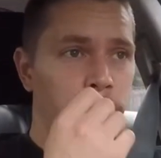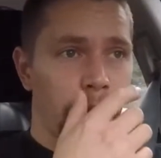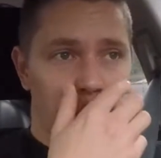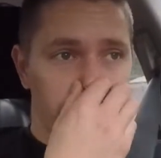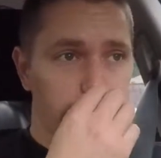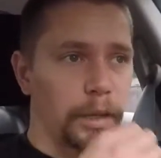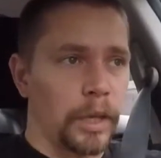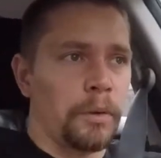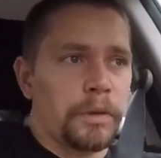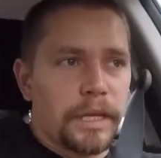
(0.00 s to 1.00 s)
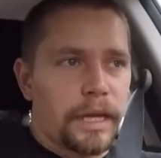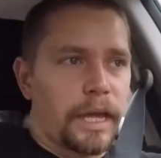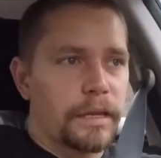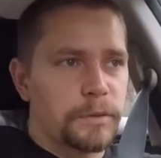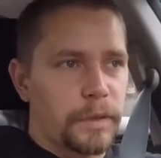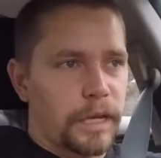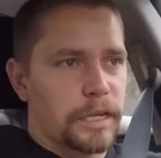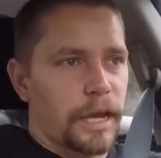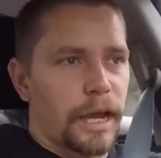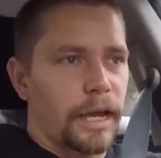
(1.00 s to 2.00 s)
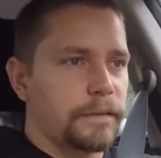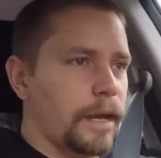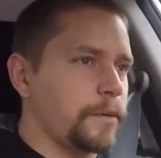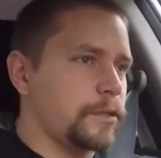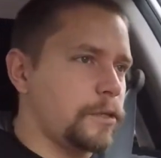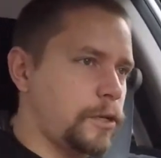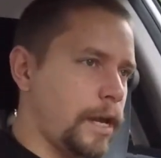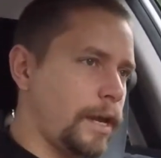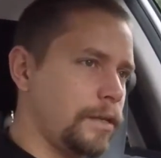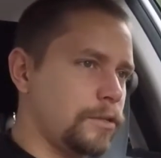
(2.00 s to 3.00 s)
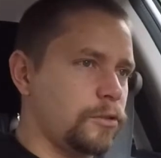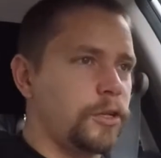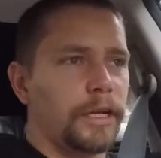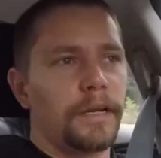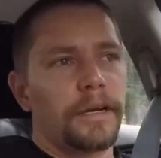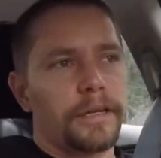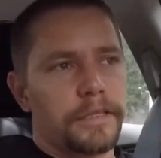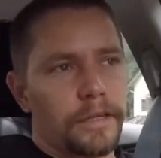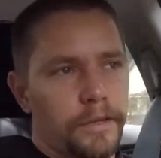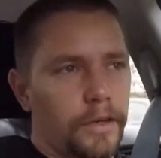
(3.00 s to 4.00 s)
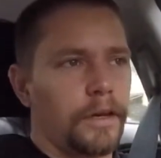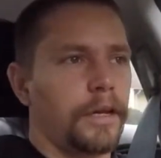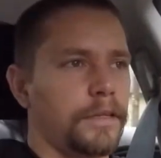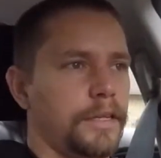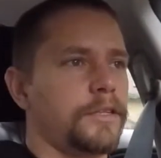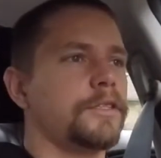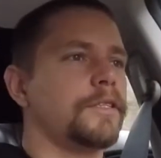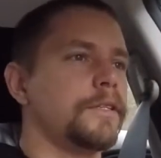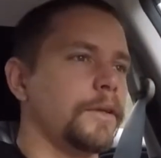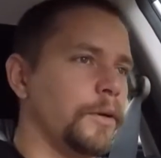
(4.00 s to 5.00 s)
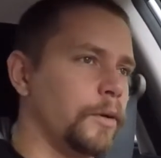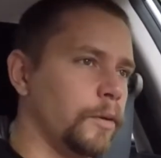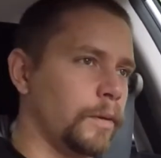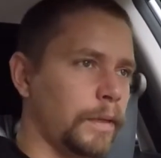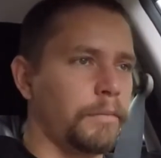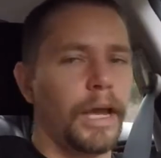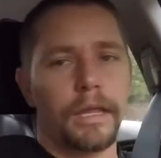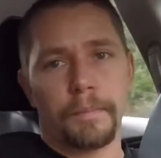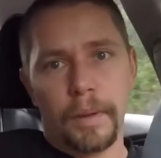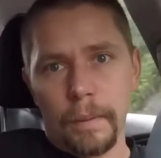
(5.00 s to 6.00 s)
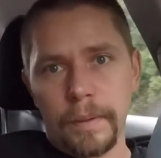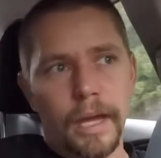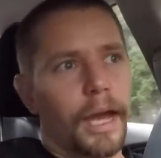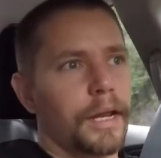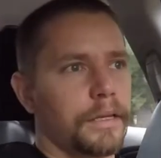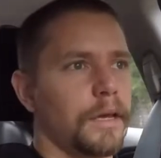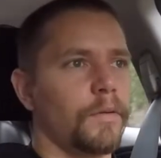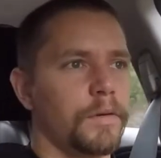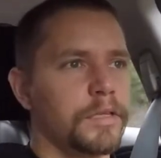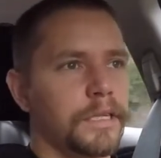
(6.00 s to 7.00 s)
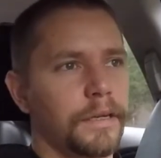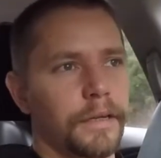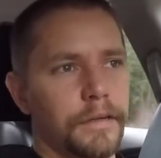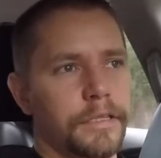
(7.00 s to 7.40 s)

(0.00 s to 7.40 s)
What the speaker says: I'm alone with the kids, because I got diapers to change and chicken nuggets to cook and dishes to do, and then we got the puppy I gotta deal with still.